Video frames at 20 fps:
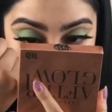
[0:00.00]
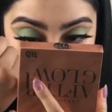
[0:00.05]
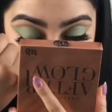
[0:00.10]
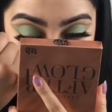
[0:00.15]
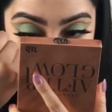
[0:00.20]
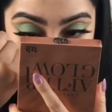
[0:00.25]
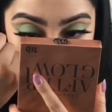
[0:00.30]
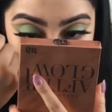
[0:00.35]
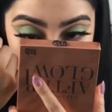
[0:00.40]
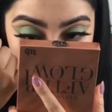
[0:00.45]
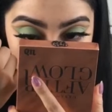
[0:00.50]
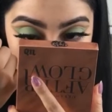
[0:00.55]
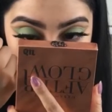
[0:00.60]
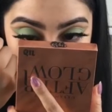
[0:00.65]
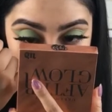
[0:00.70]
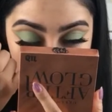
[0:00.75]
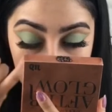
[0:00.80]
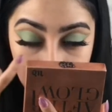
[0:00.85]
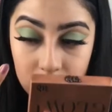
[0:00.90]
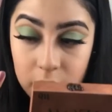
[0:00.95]
my god,
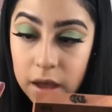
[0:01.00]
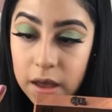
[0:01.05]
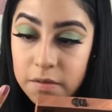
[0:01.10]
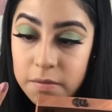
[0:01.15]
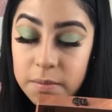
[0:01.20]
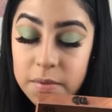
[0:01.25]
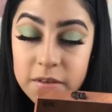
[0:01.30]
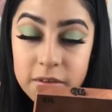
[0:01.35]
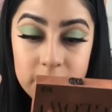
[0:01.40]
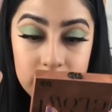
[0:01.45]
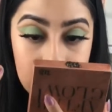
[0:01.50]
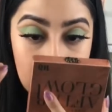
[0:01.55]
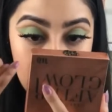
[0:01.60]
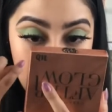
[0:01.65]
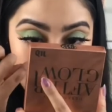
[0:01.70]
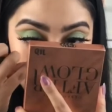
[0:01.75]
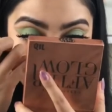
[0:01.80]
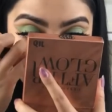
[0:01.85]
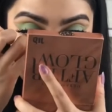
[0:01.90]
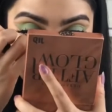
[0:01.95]
why do I have
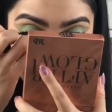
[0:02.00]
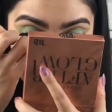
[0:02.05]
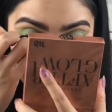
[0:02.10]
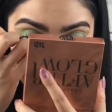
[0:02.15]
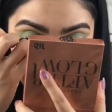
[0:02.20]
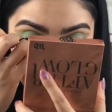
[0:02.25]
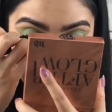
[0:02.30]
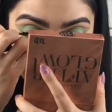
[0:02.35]
mascara there?